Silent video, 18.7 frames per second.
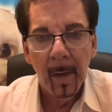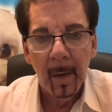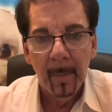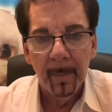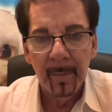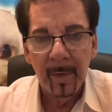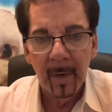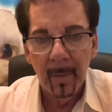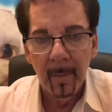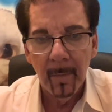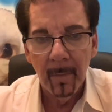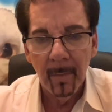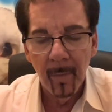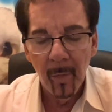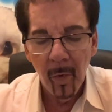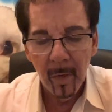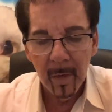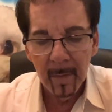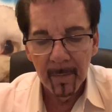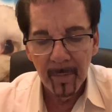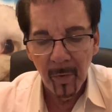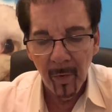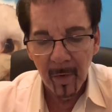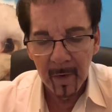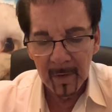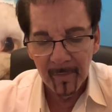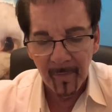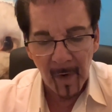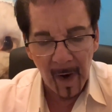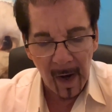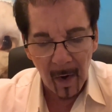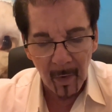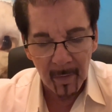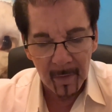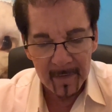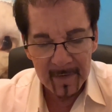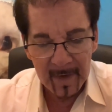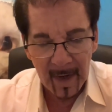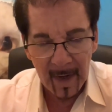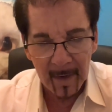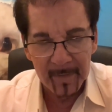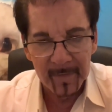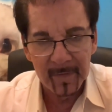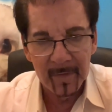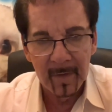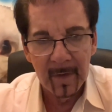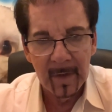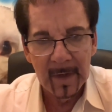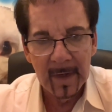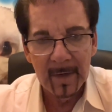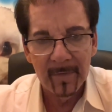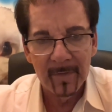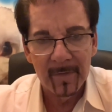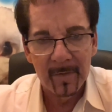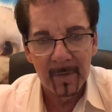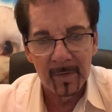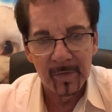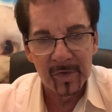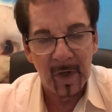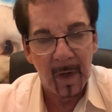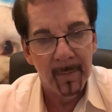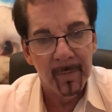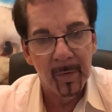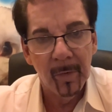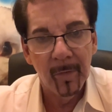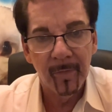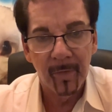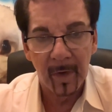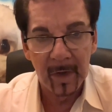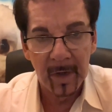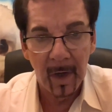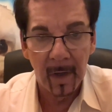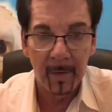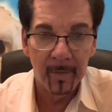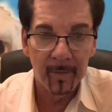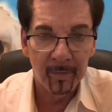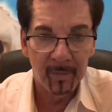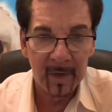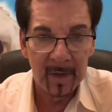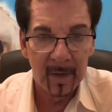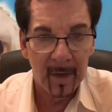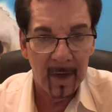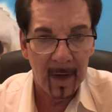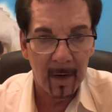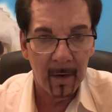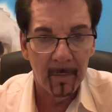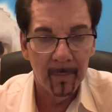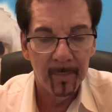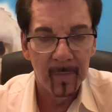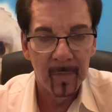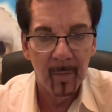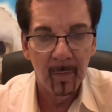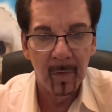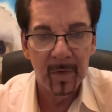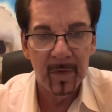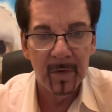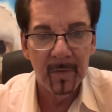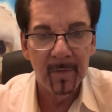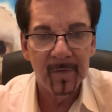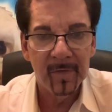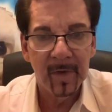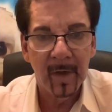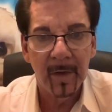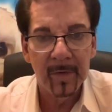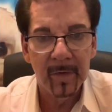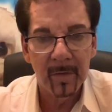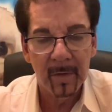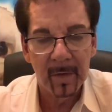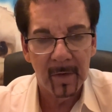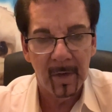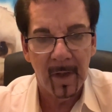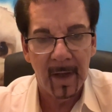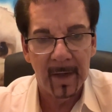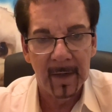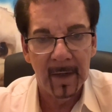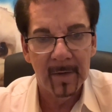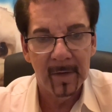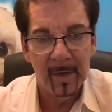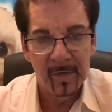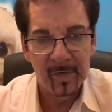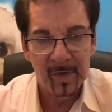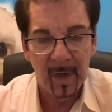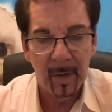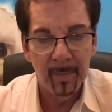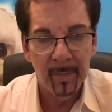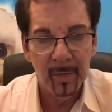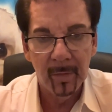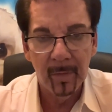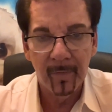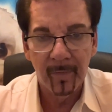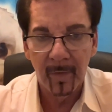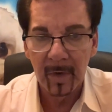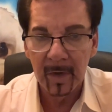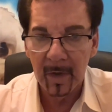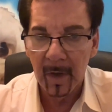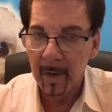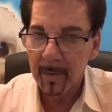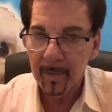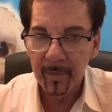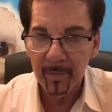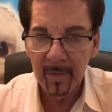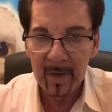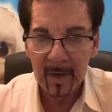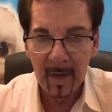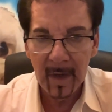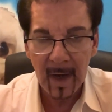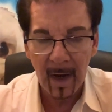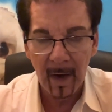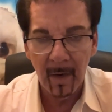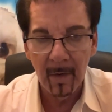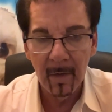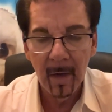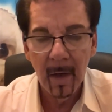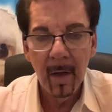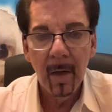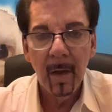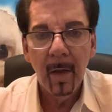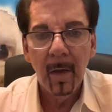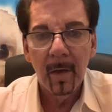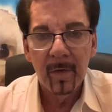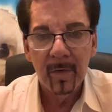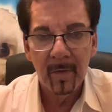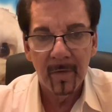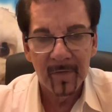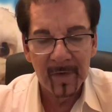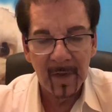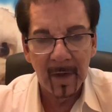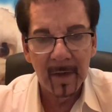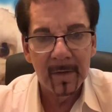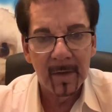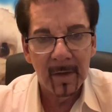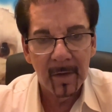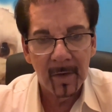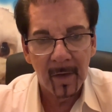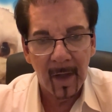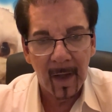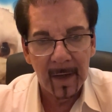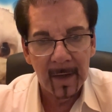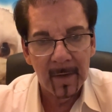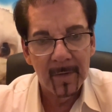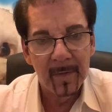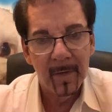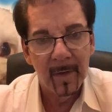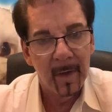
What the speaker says: but more important for our test, it's shampoo for color-treated hair. When you sell your client a shampoo for color-treated hair, you're selling the client